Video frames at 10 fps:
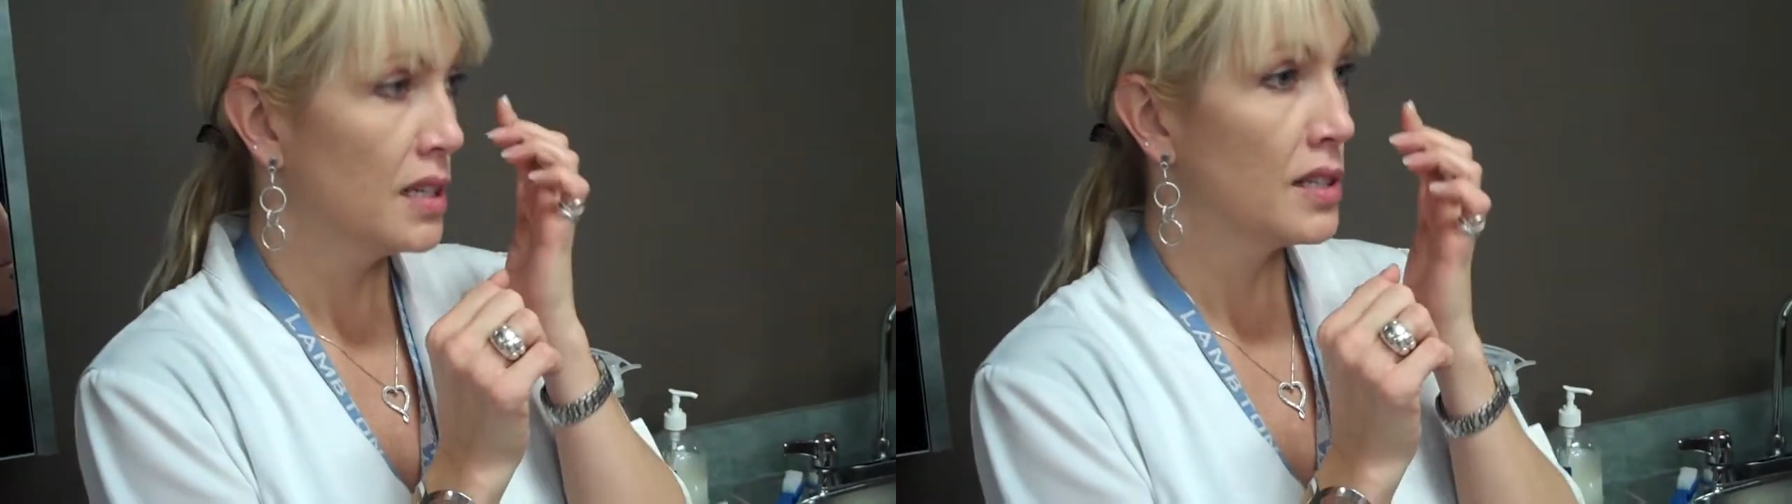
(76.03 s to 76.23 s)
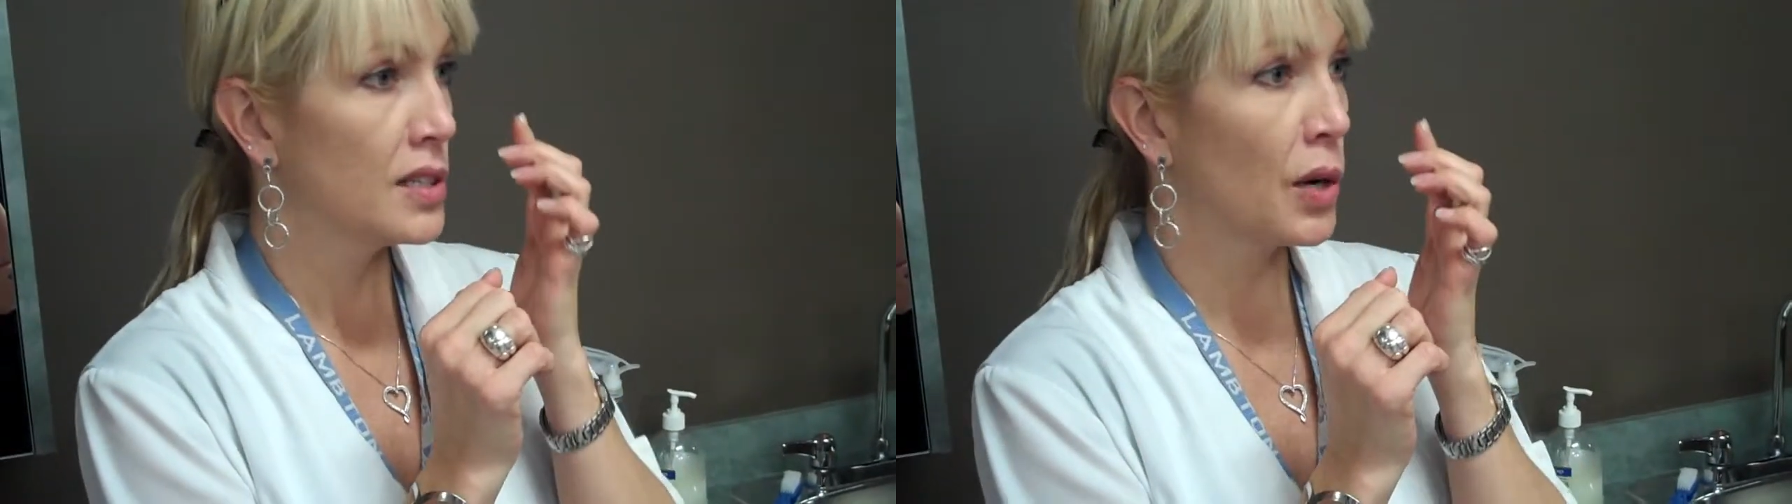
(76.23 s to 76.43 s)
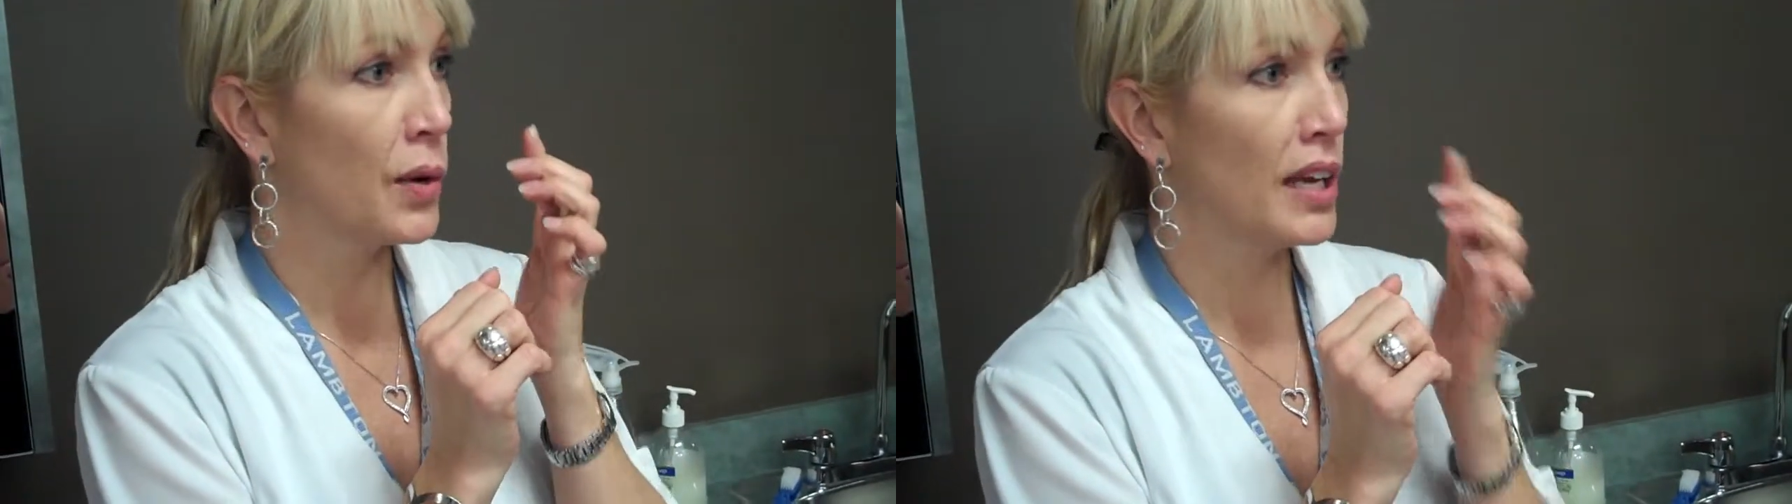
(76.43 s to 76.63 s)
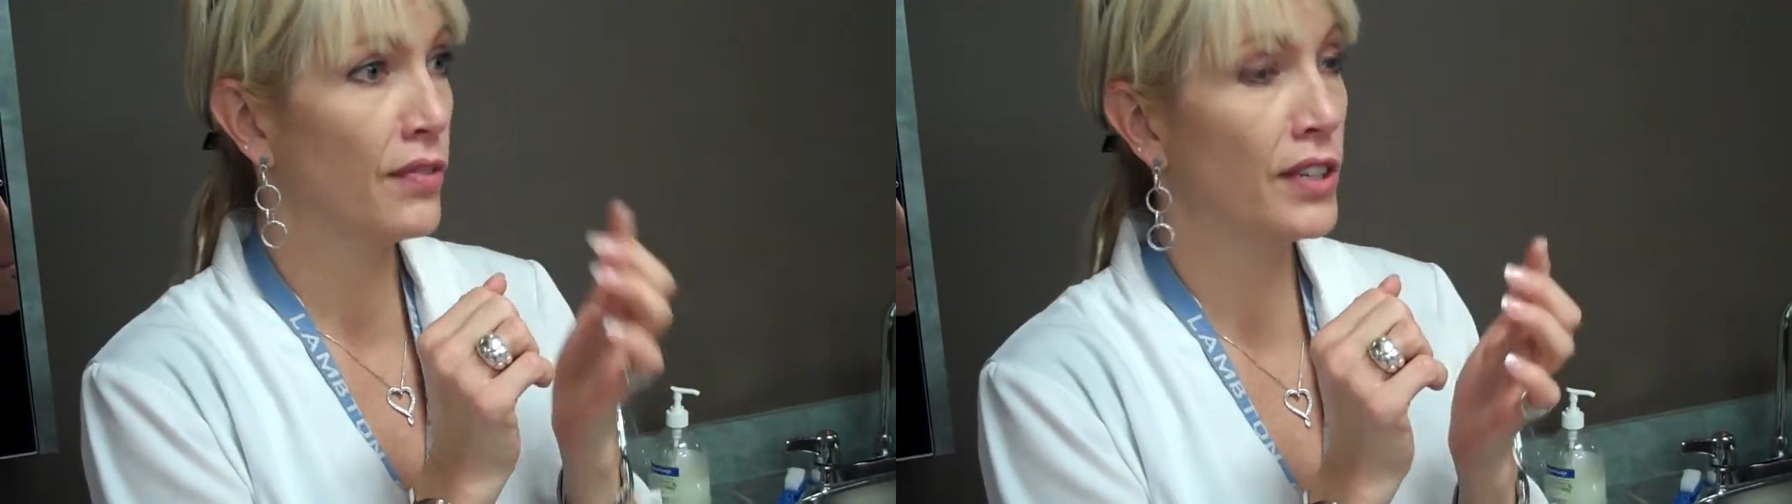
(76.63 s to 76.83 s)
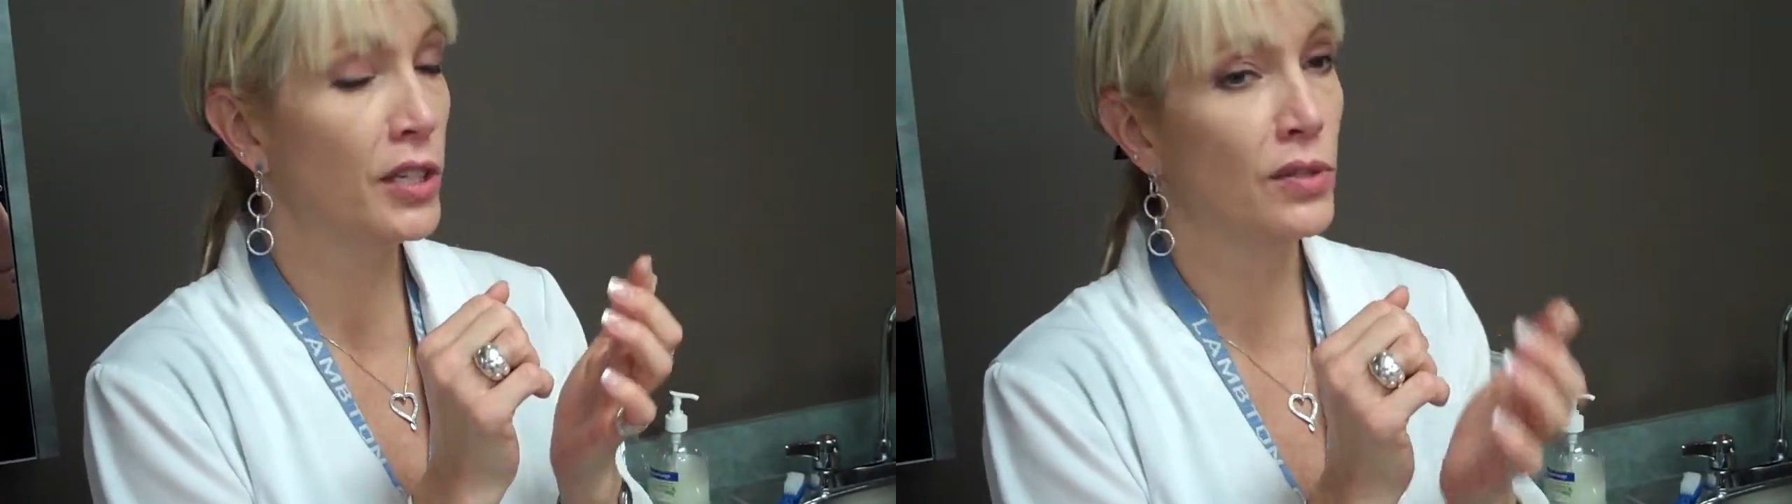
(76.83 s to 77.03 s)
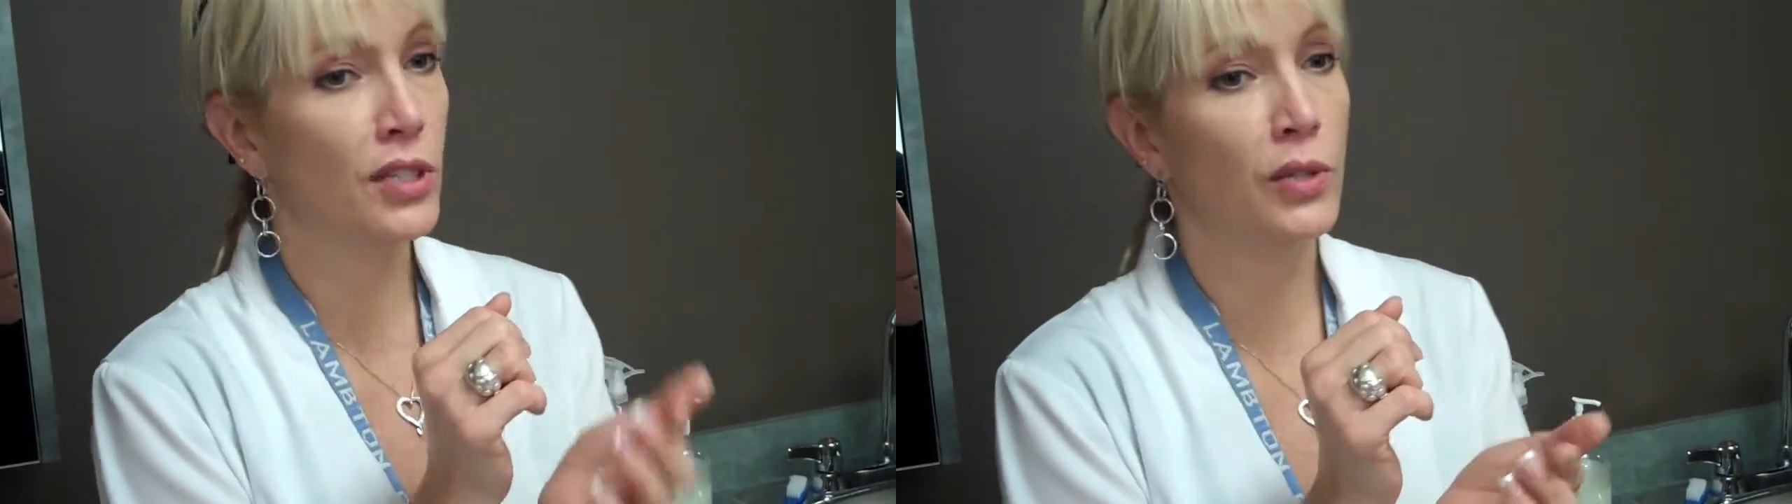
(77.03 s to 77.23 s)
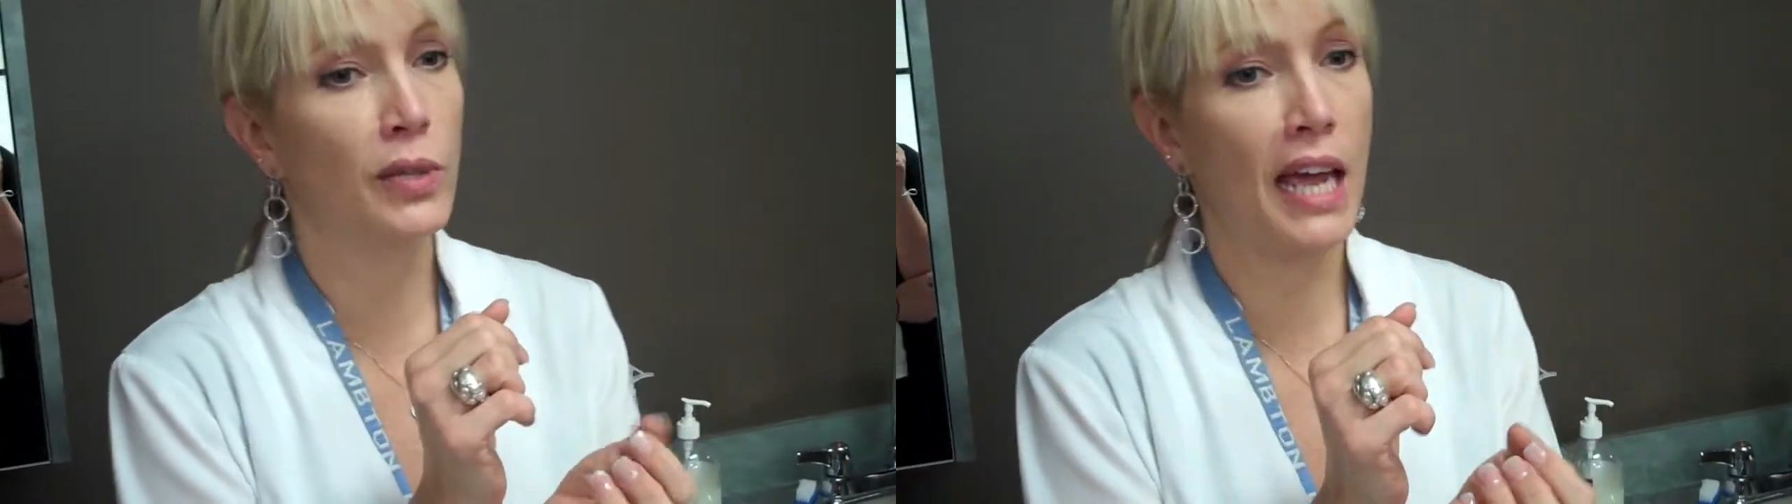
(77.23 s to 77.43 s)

So if you do